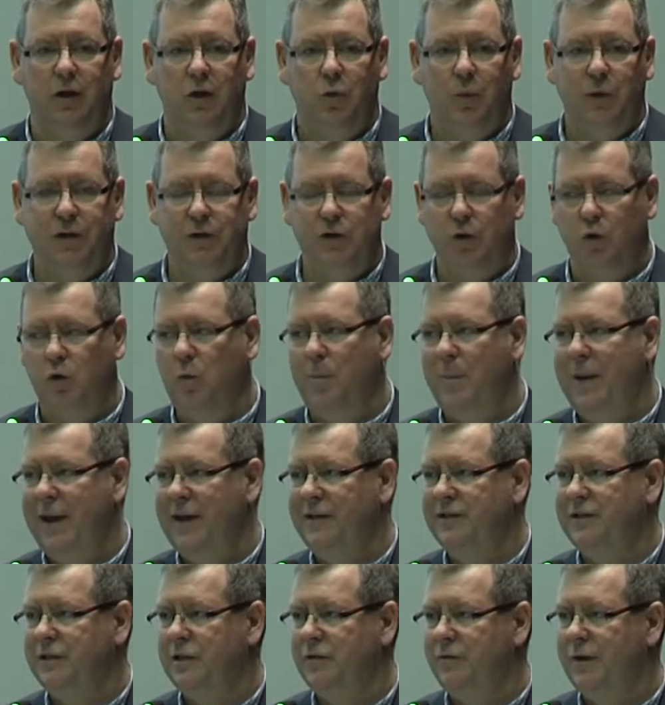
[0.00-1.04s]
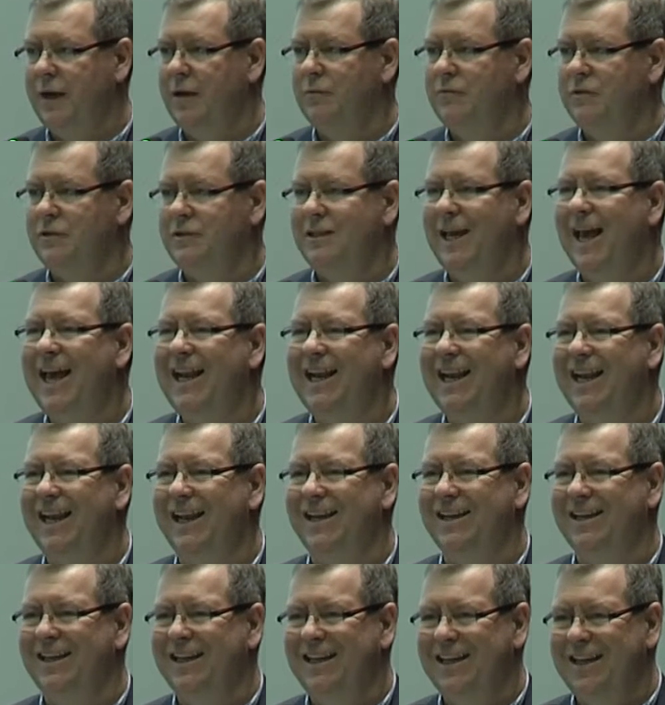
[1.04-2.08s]
which are all based around
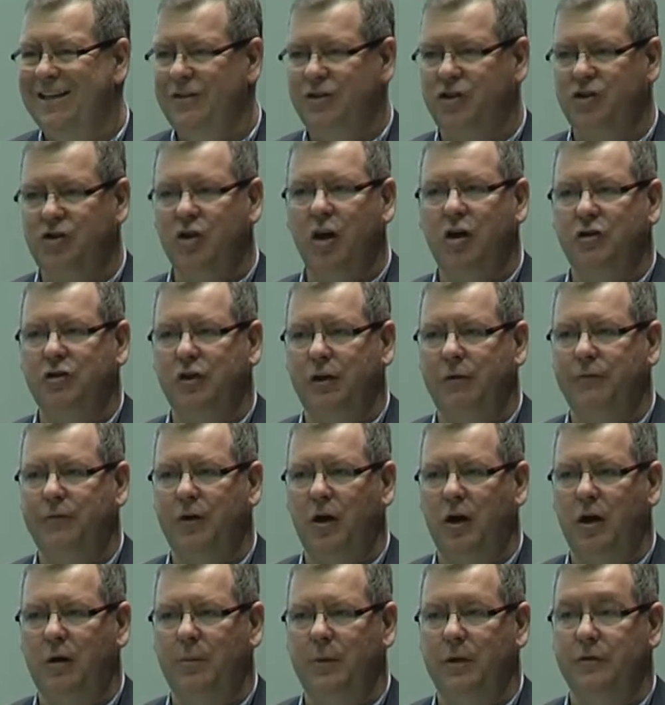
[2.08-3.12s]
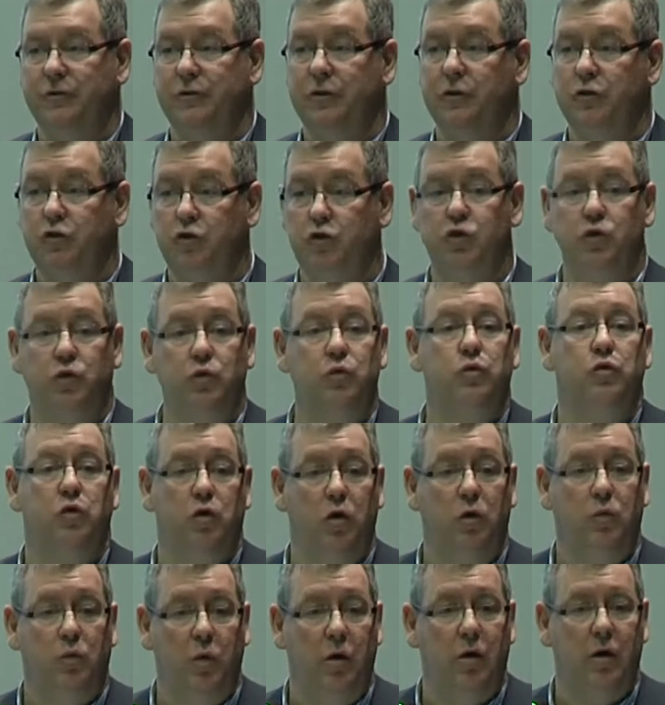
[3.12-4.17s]
telling in structured environments, do
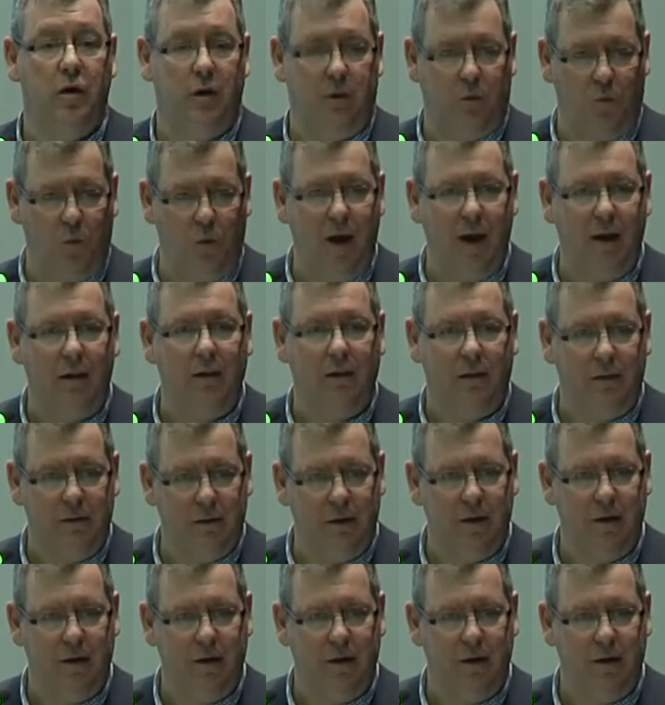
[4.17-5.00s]
not work well